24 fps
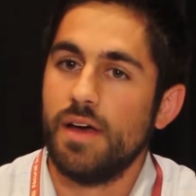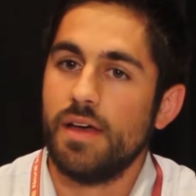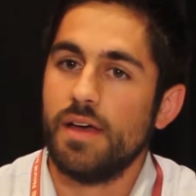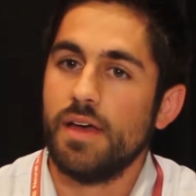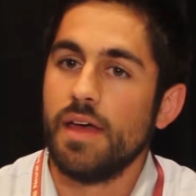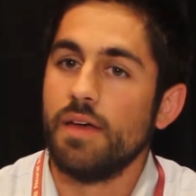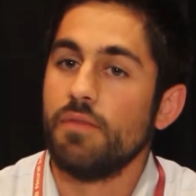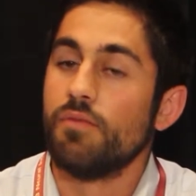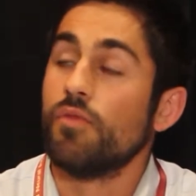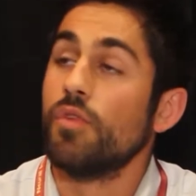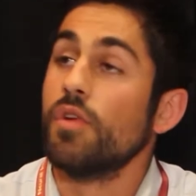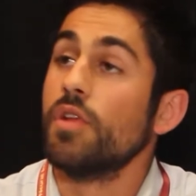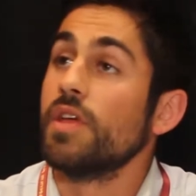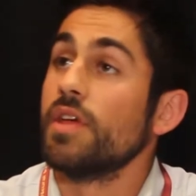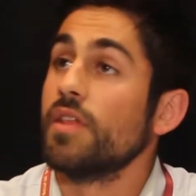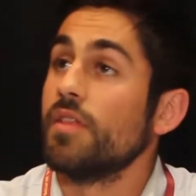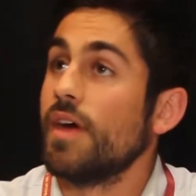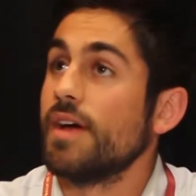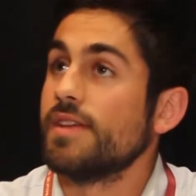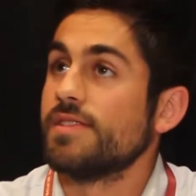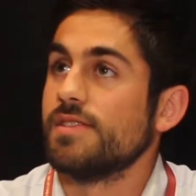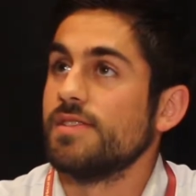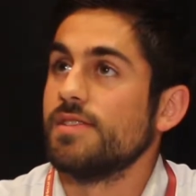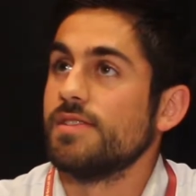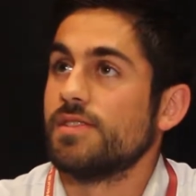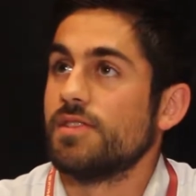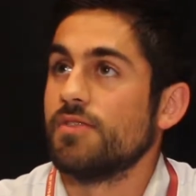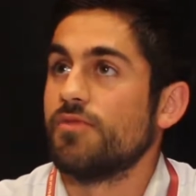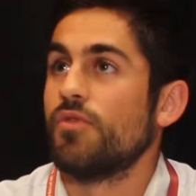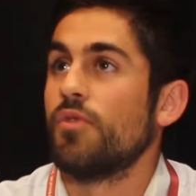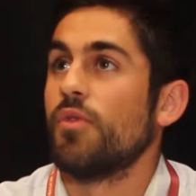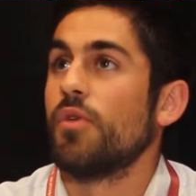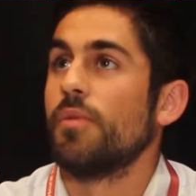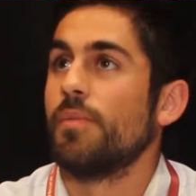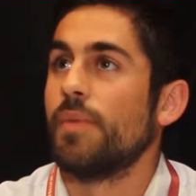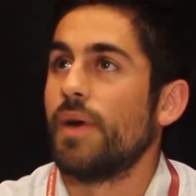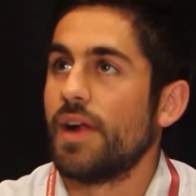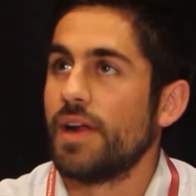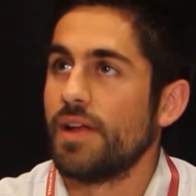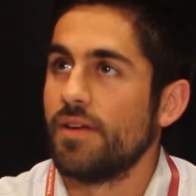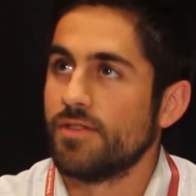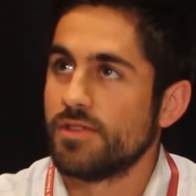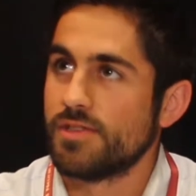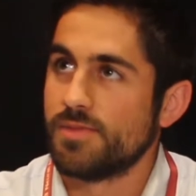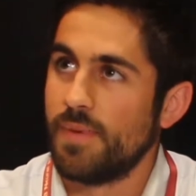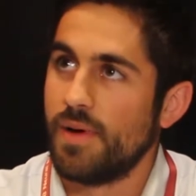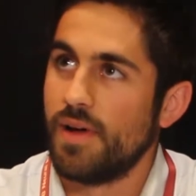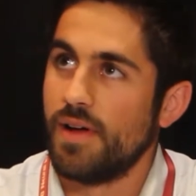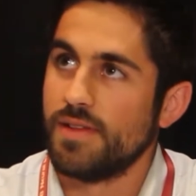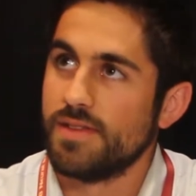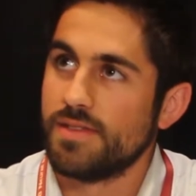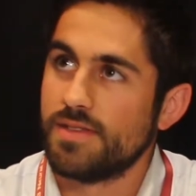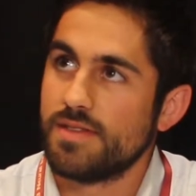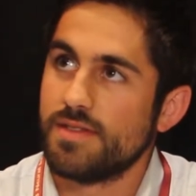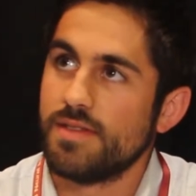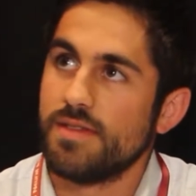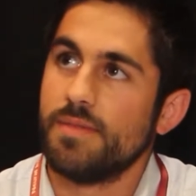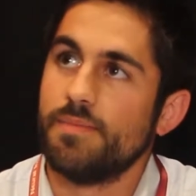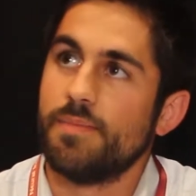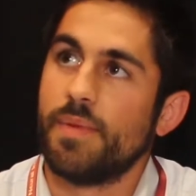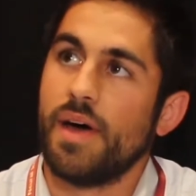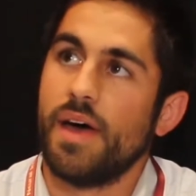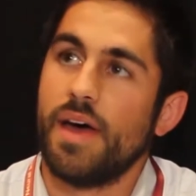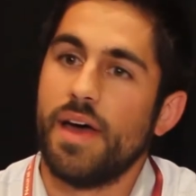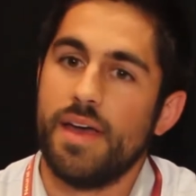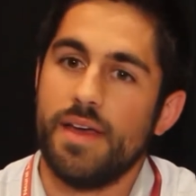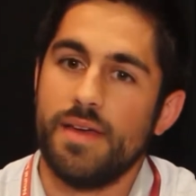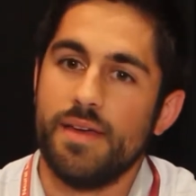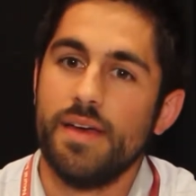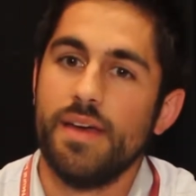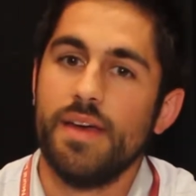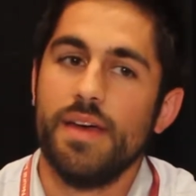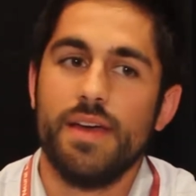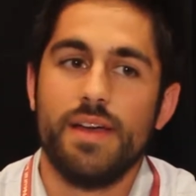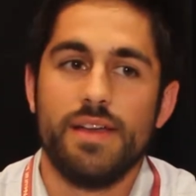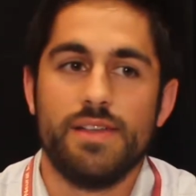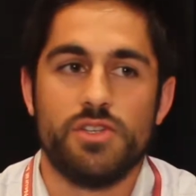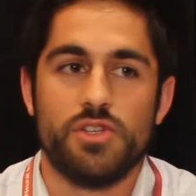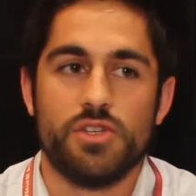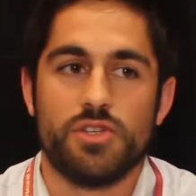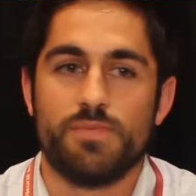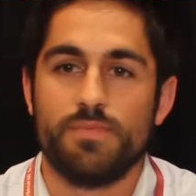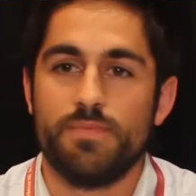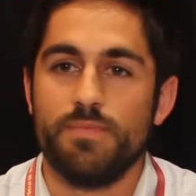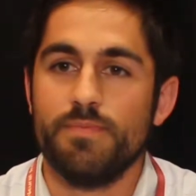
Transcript: it really lessens the foreign body response by just